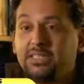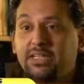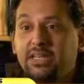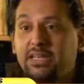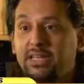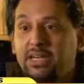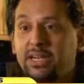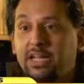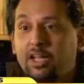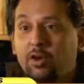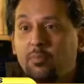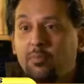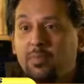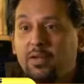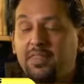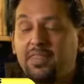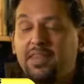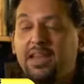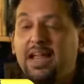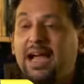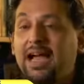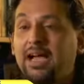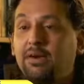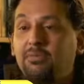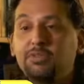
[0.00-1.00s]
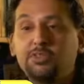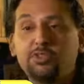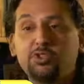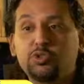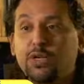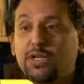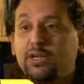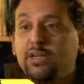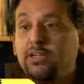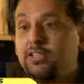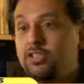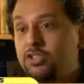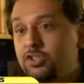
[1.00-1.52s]
any help and that I was trying
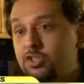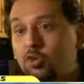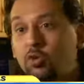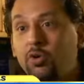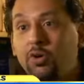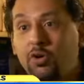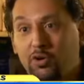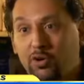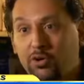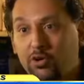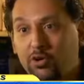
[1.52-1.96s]
to destroy her